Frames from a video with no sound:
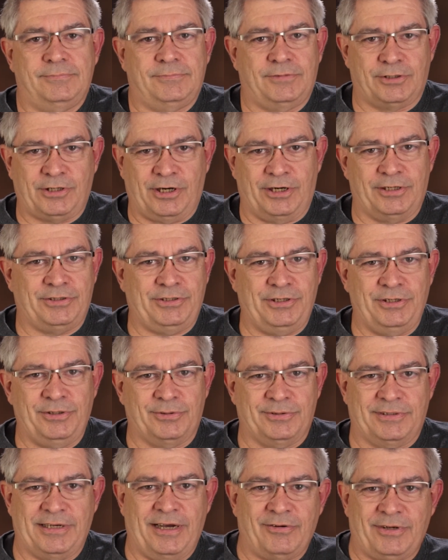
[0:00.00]
they're
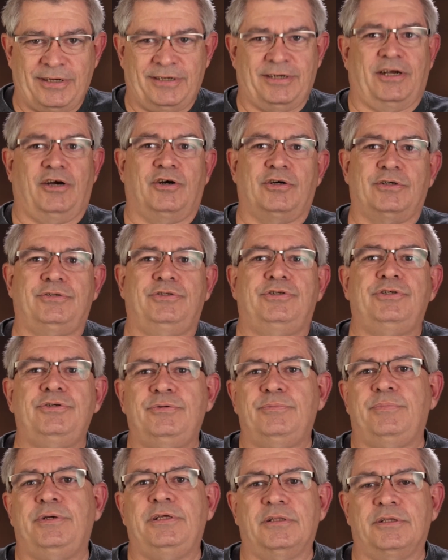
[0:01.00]
cartoons. How can a
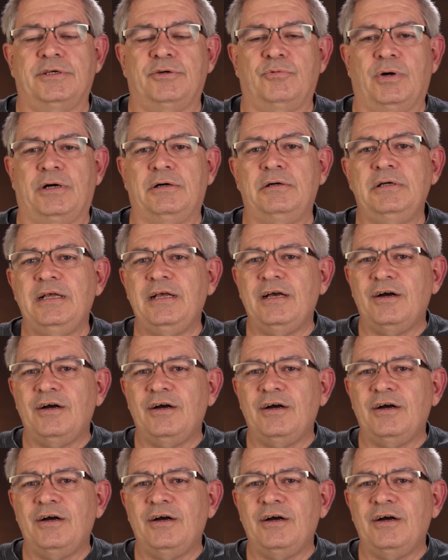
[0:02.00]
cartoon be lit well?